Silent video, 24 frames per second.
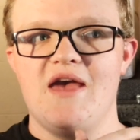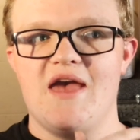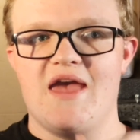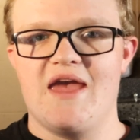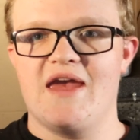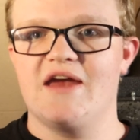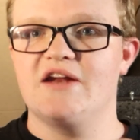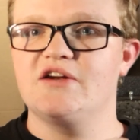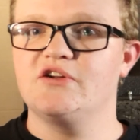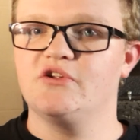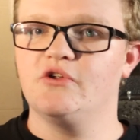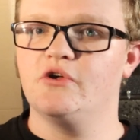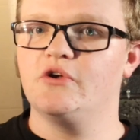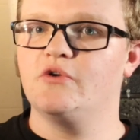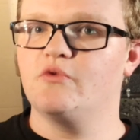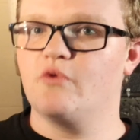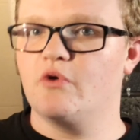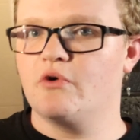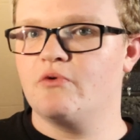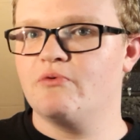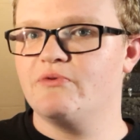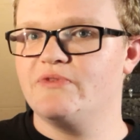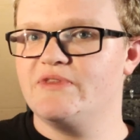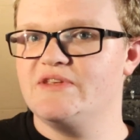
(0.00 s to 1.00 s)
handle and
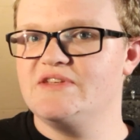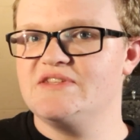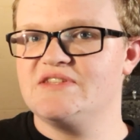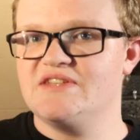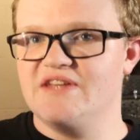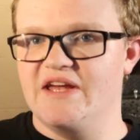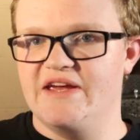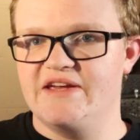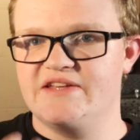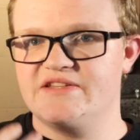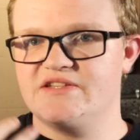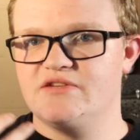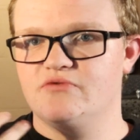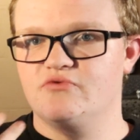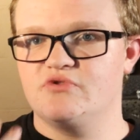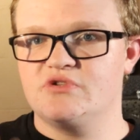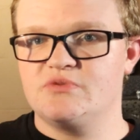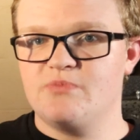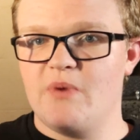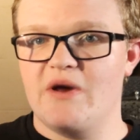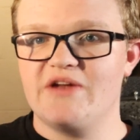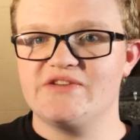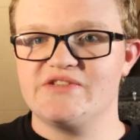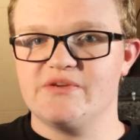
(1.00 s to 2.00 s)
work with these snakes
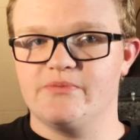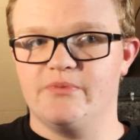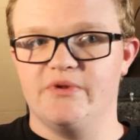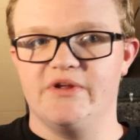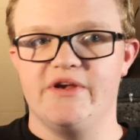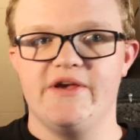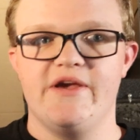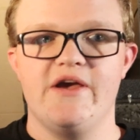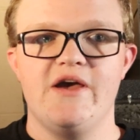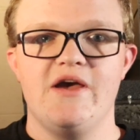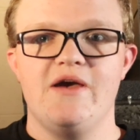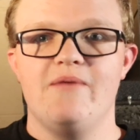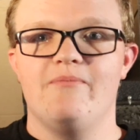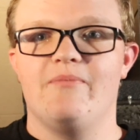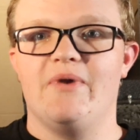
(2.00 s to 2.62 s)
responsibly,